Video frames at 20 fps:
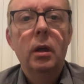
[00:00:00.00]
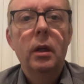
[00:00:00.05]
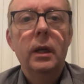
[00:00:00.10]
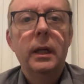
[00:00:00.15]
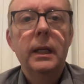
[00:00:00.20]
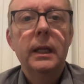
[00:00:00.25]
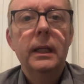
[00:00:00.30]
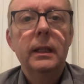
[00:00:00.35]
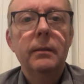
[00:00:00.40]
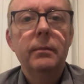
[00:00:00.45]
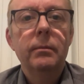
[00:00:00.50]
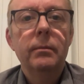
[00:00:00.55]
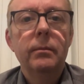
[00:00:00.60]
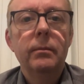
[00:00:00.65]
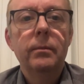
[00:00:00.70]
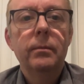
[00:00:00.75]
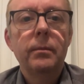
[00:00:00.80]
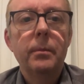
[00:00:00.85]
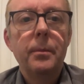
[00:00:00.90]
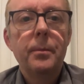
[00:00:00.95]

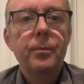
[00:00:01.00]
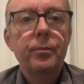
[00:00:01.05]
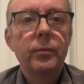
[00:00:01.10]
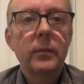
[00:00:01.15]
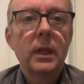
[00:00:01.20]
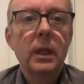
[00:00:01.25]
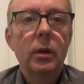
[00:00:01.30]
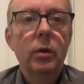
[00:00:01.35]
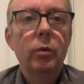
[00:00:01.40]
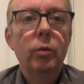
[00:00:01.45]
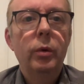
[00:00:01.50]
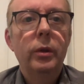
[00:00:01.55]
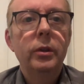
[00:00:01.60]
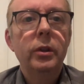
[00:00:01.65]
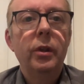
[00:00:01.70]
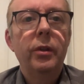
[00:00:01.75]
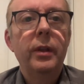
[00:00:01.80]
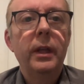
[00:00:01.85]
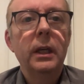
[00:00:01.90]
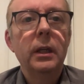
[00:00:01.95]
What do
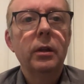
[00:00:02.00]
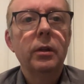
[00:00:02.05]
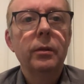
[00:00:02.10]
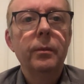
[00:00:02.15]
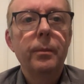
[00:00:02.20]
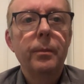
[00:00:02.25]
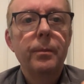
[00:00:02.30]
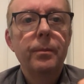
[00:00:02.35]
you think?